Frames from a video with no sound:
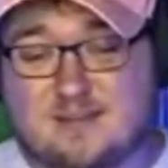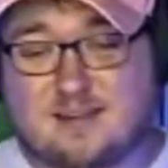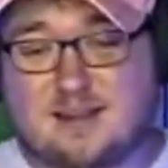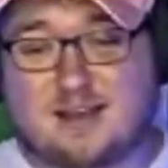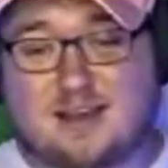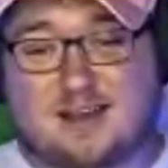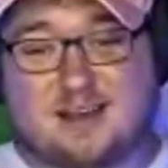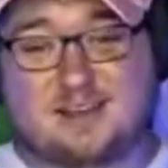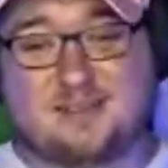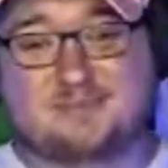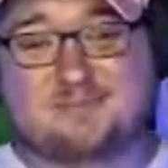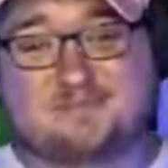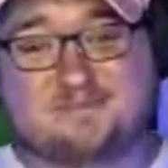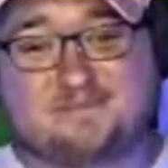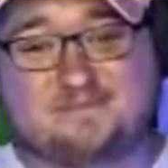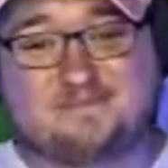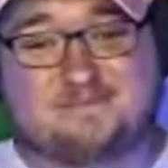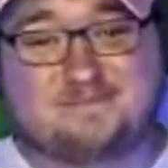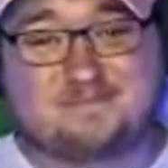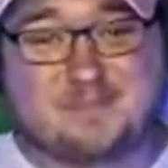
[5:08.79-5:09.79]
uh,
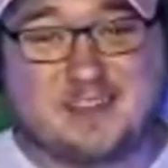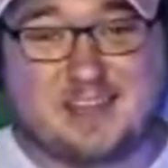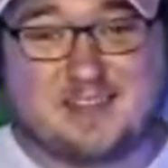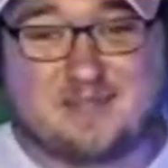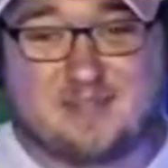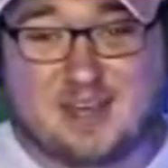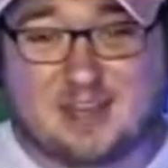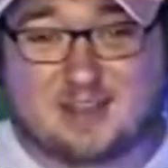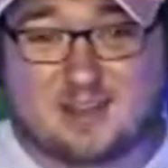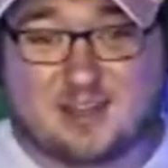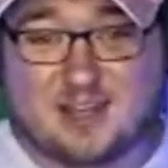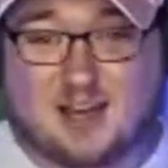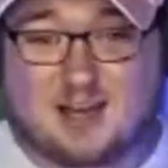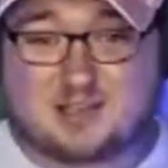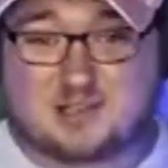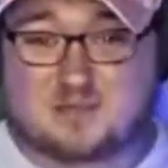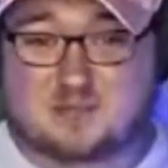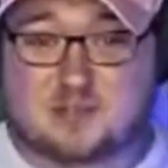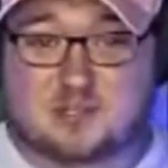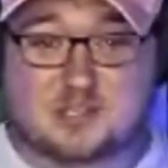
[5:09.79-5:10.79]
that can cause
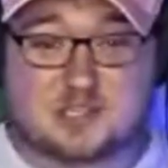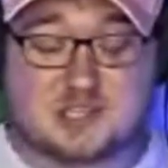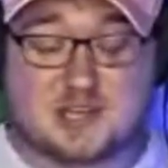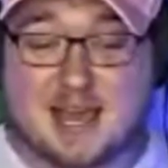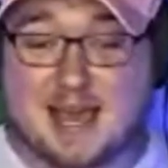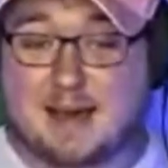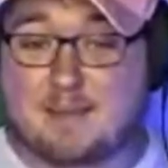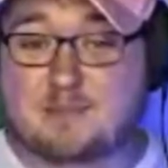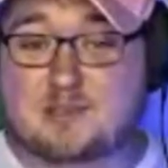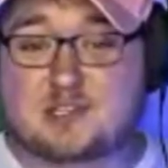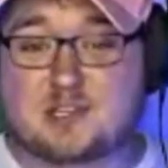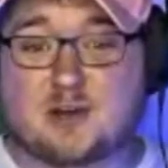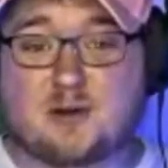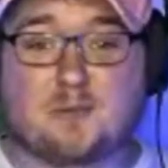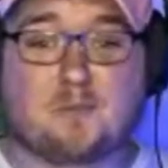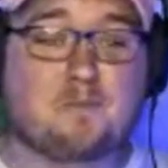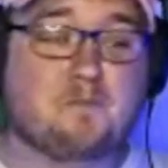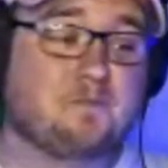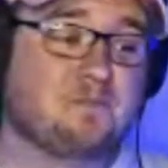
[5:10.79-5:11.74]
them to snap. So,